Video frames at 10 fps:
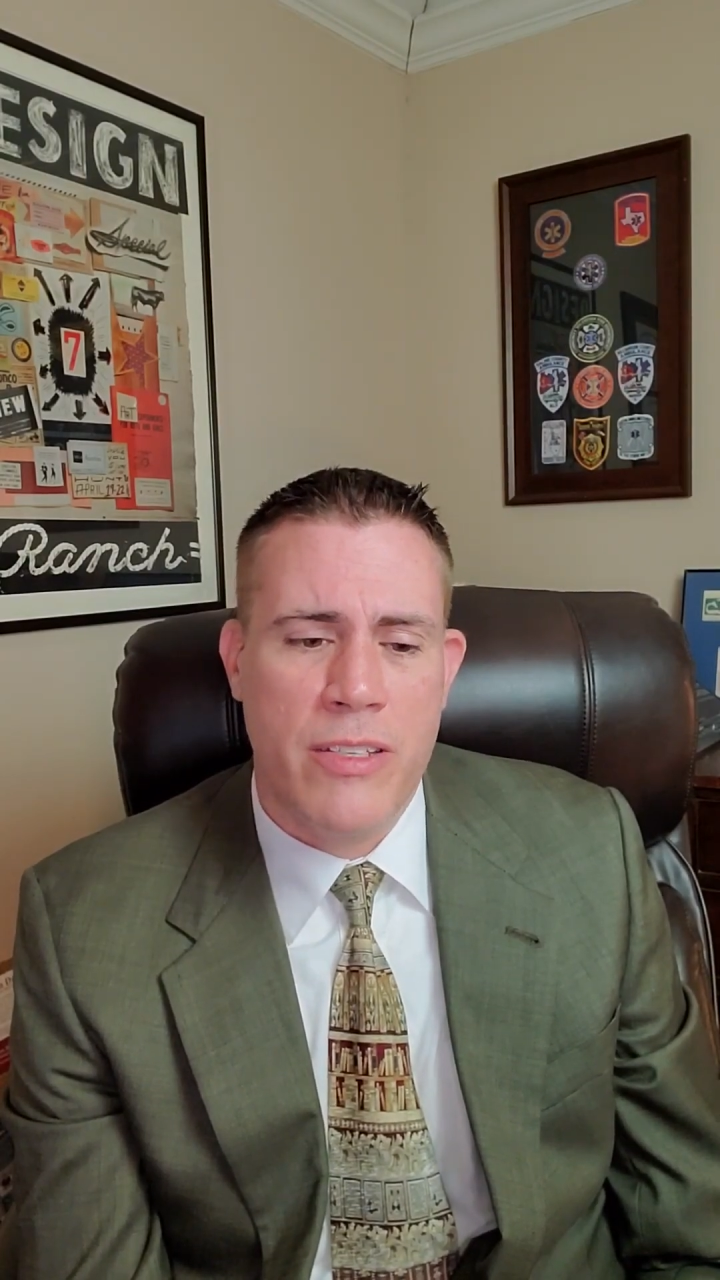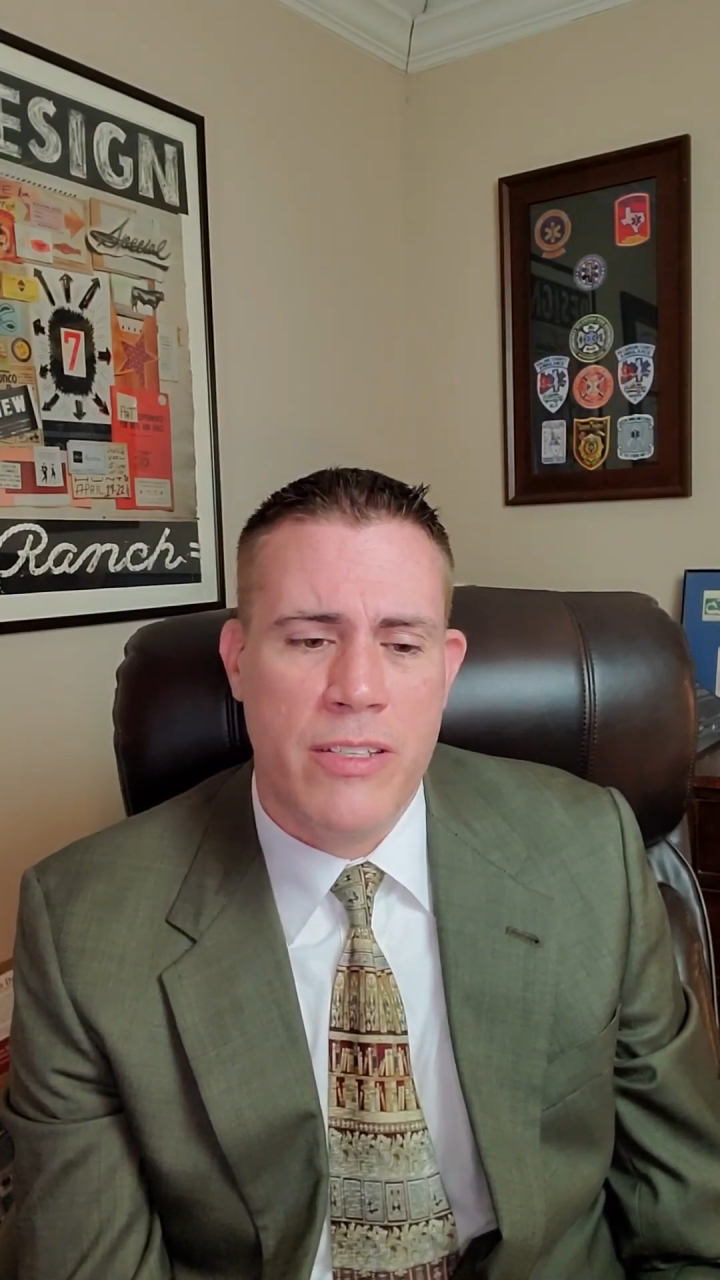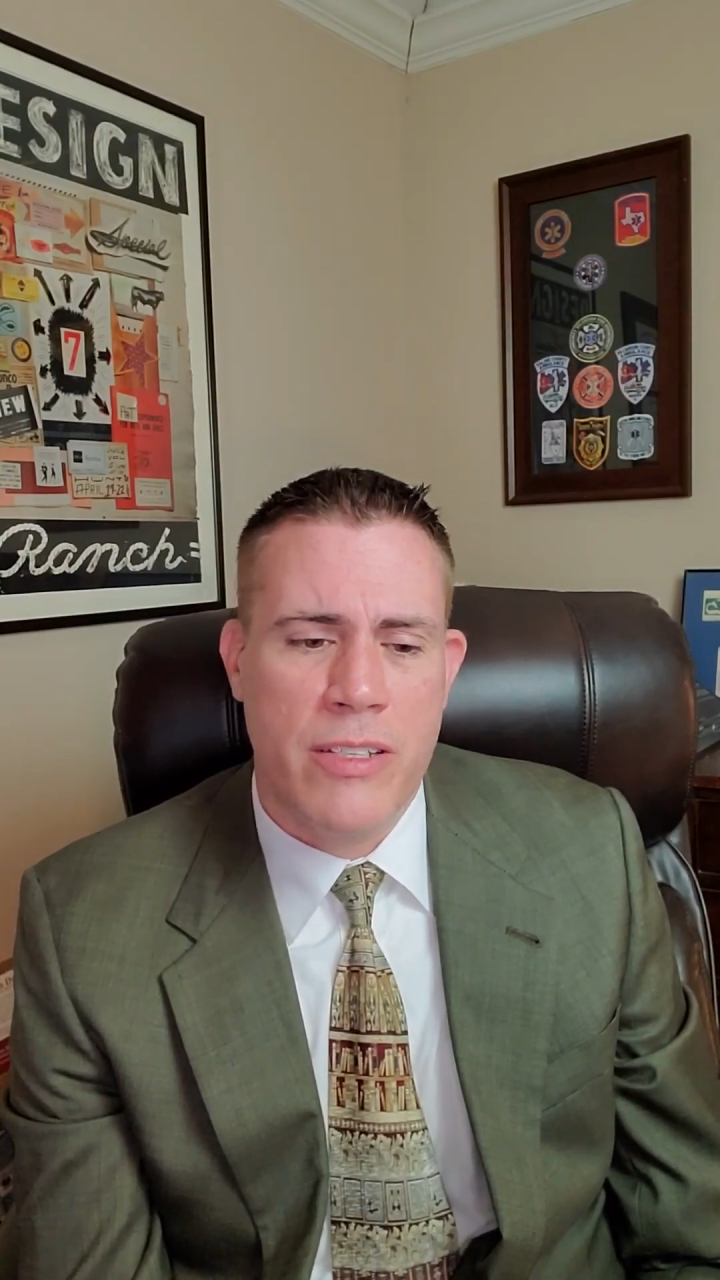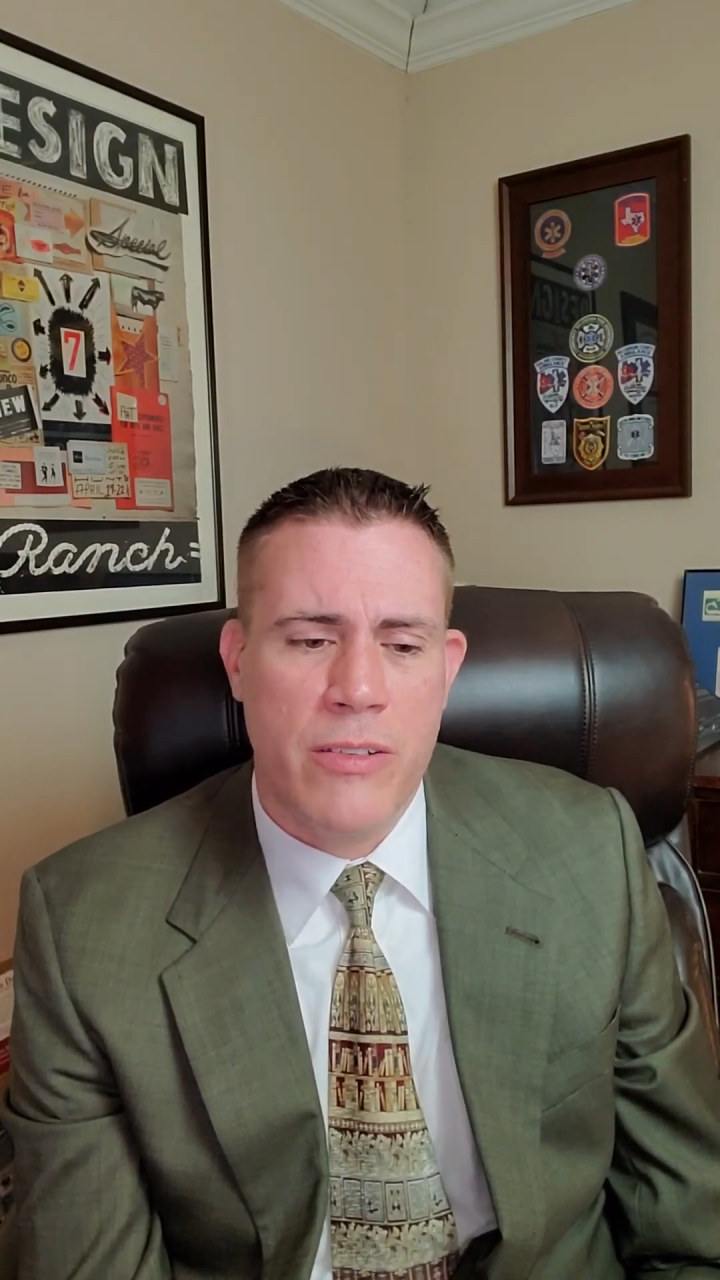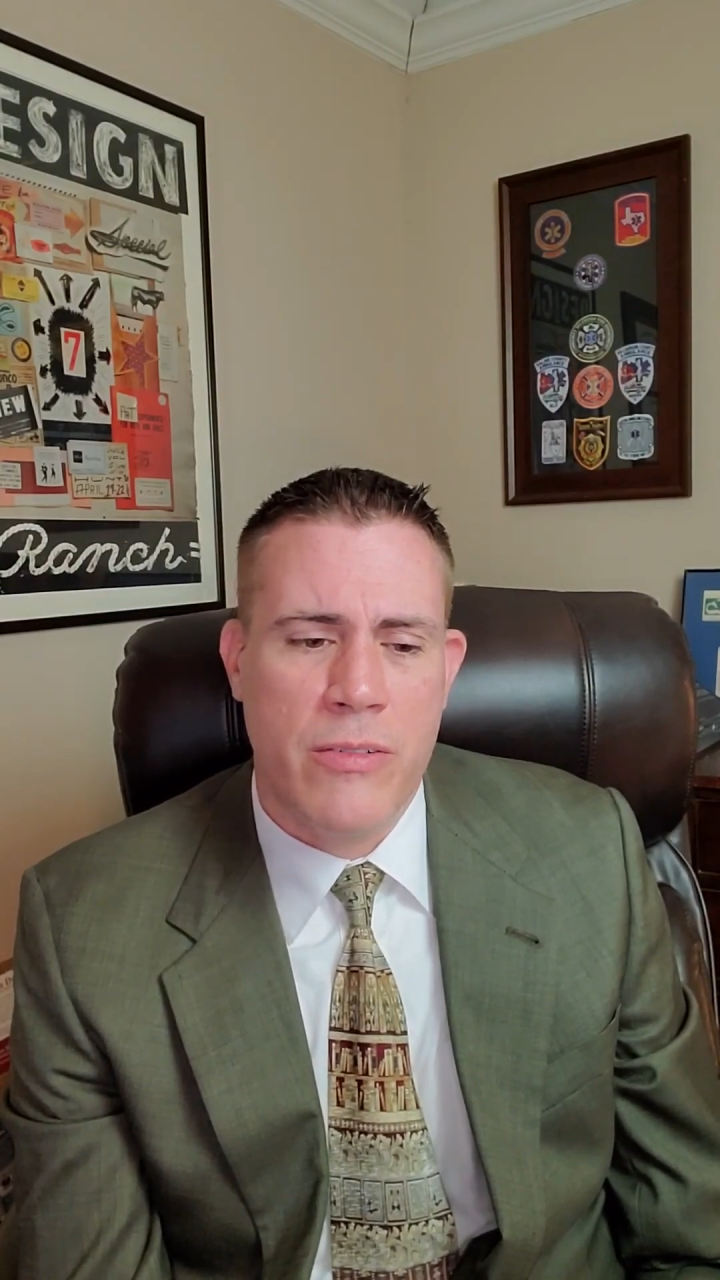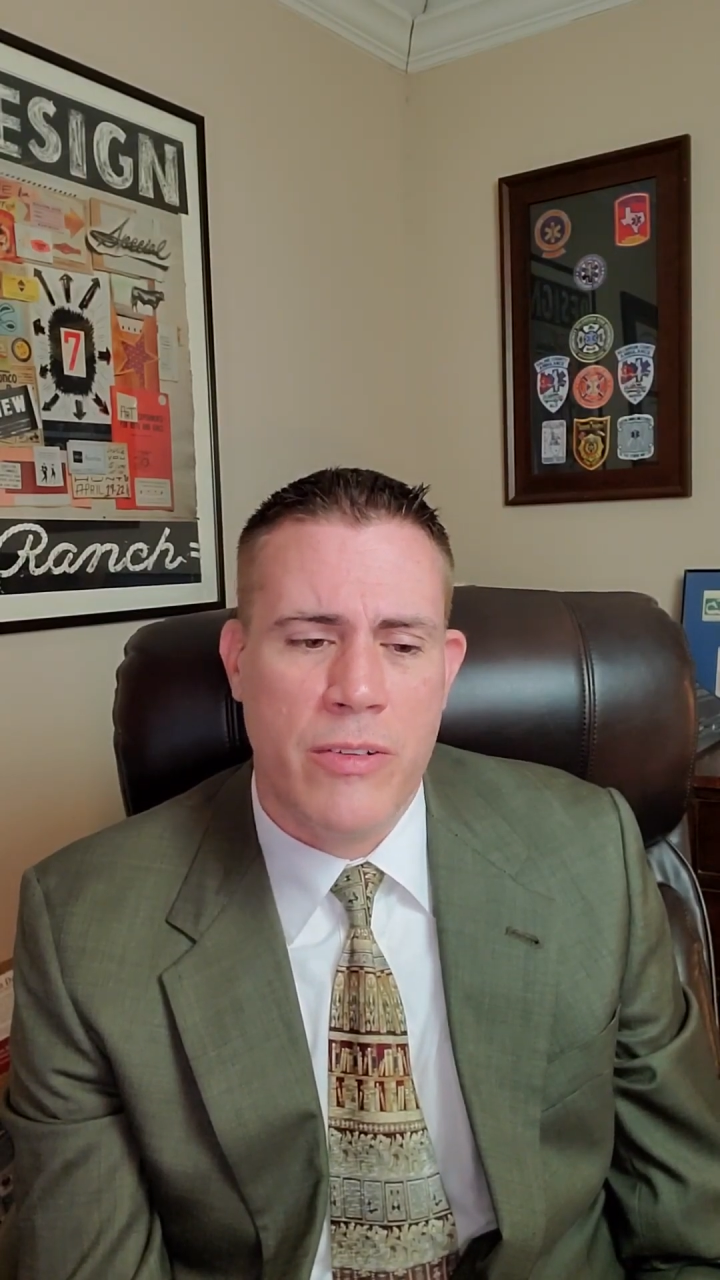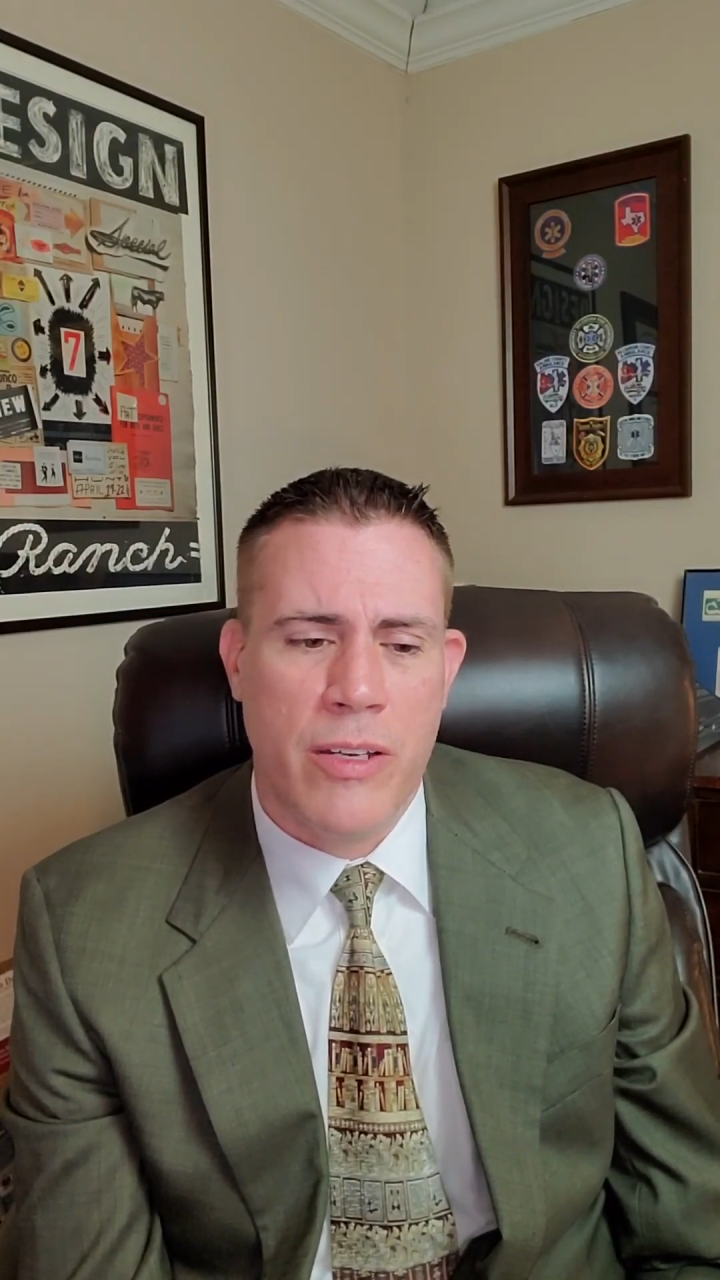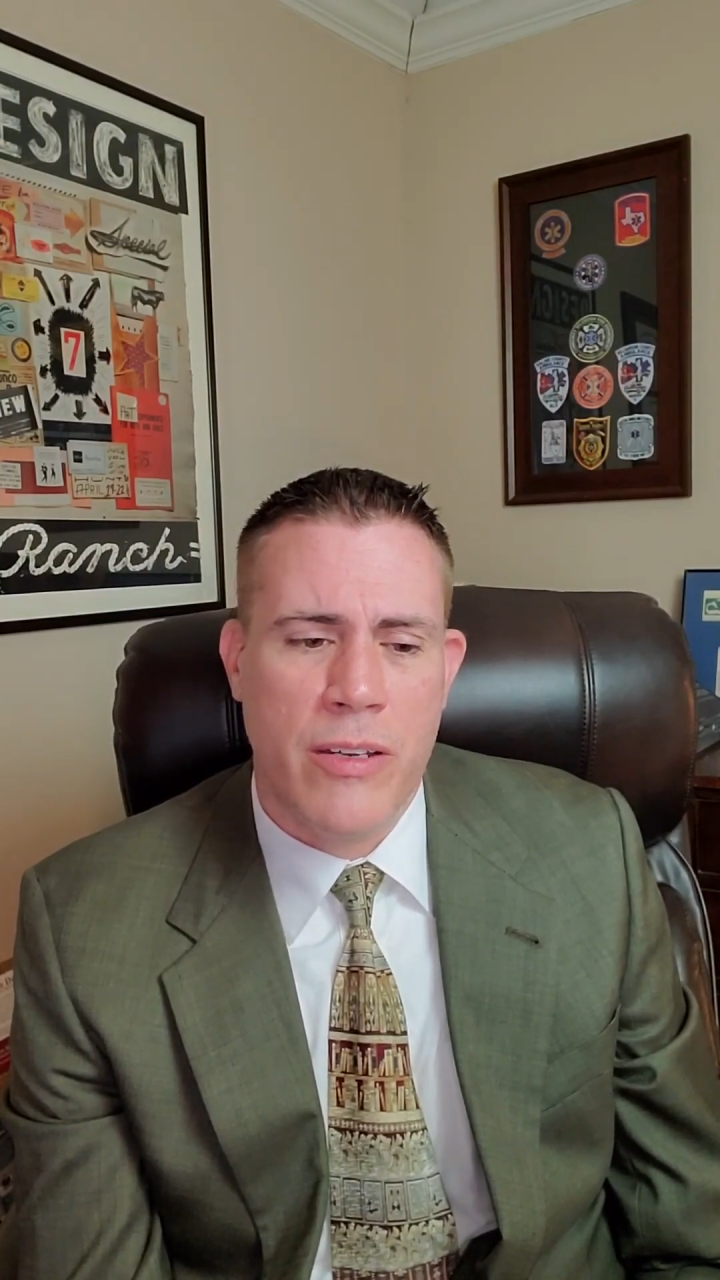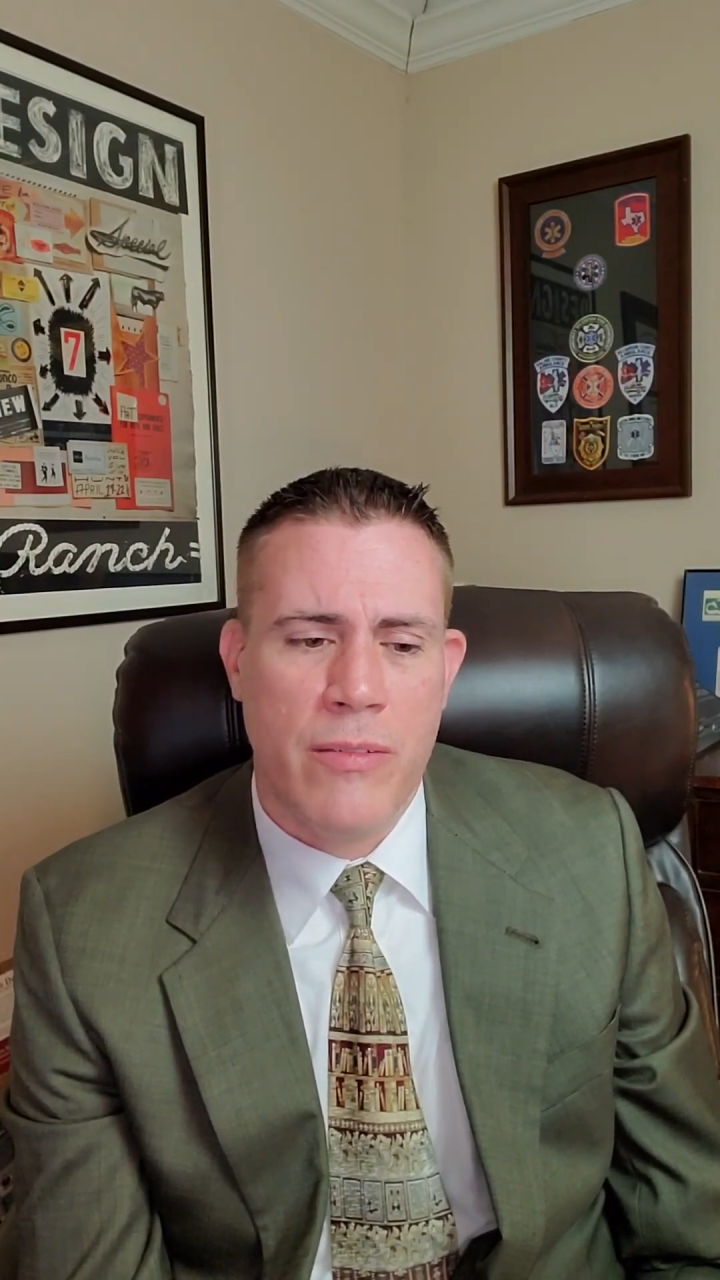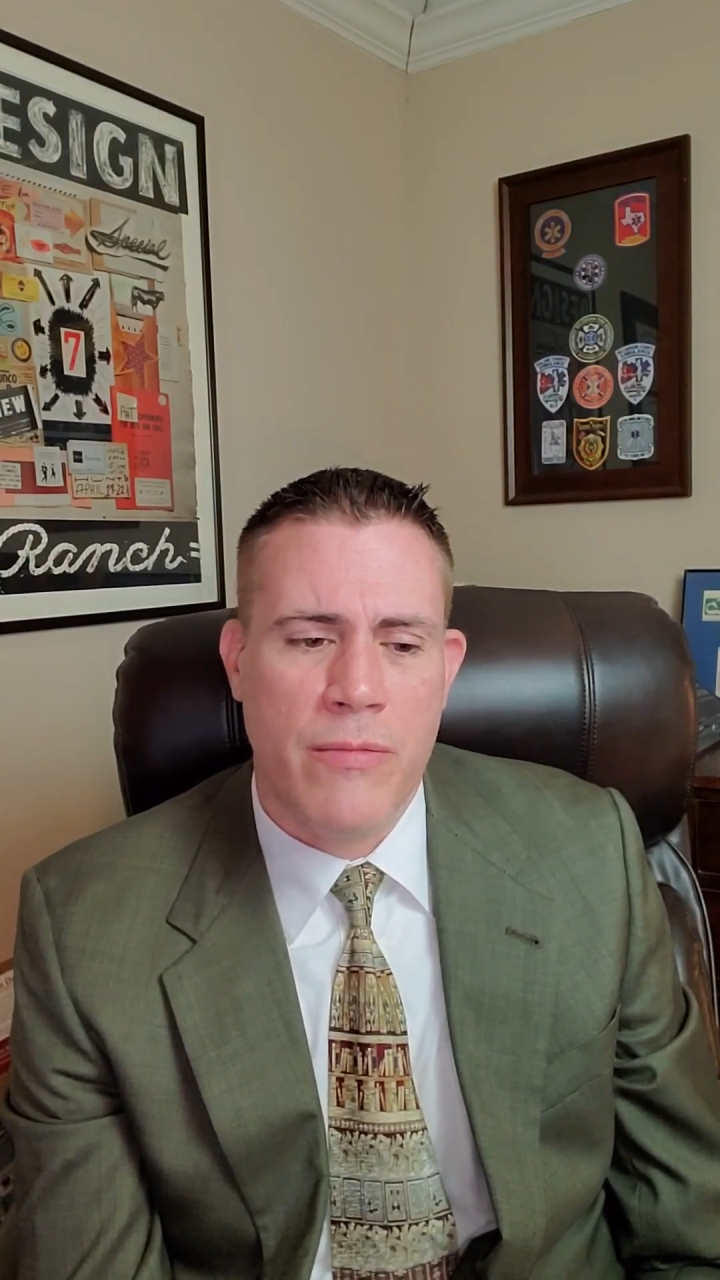
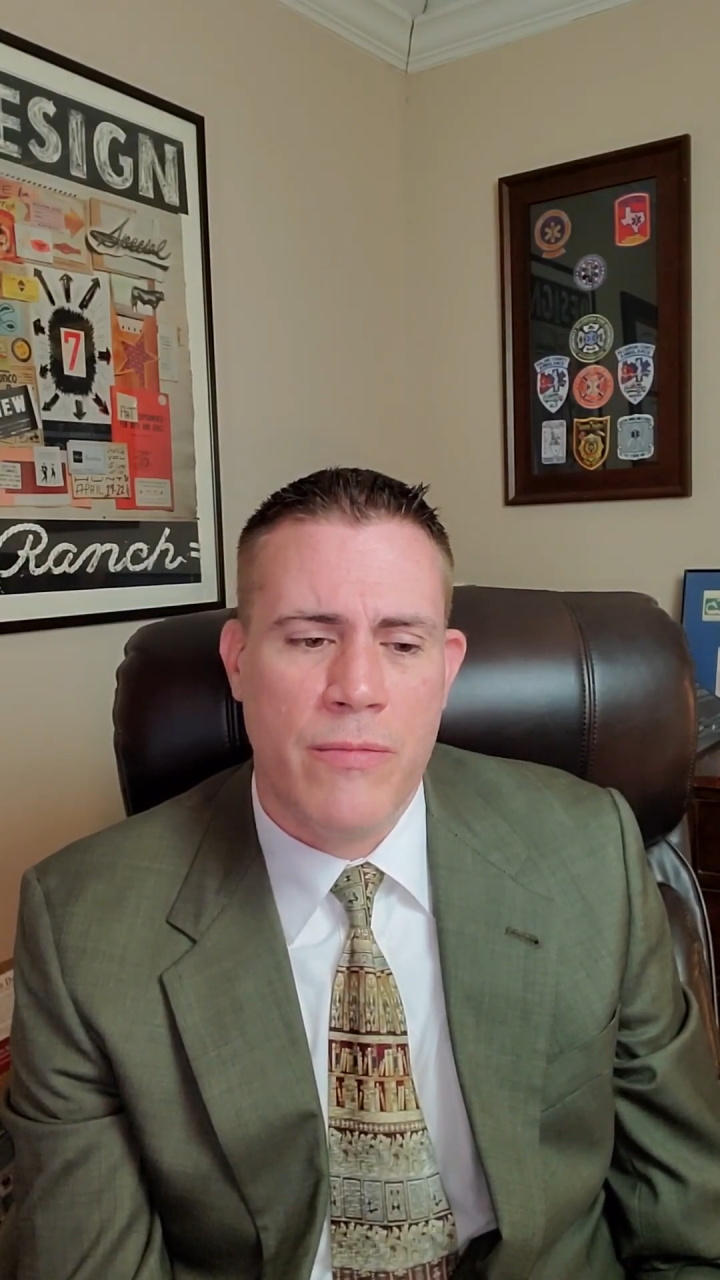to